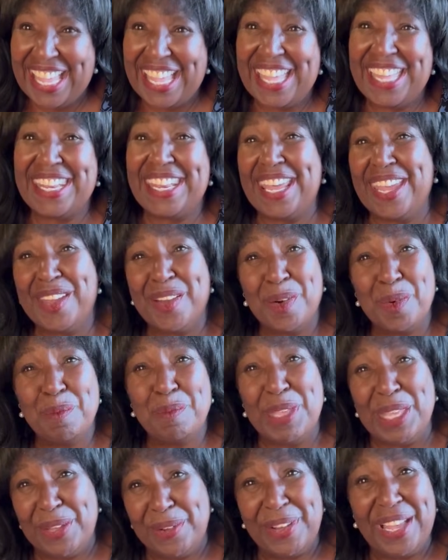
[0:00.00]
and I
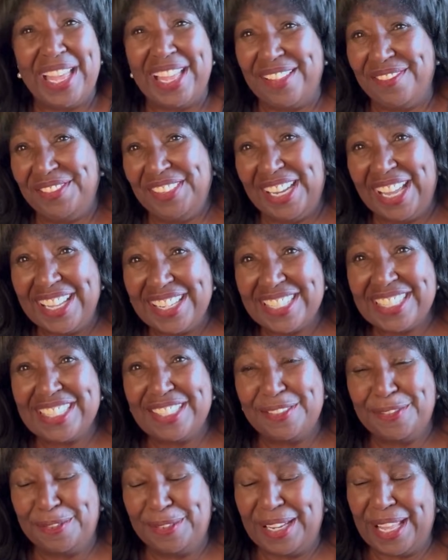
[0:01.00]
hope you have lots
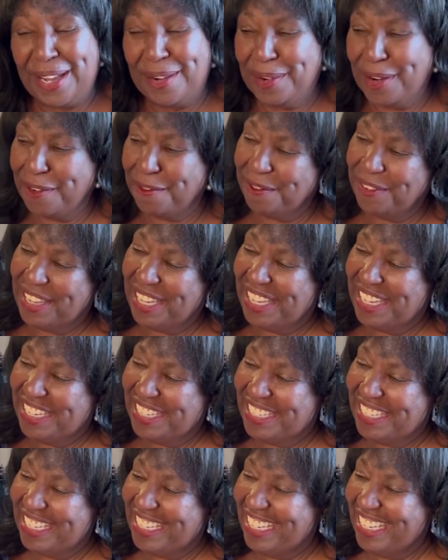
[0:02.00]
of flower fun.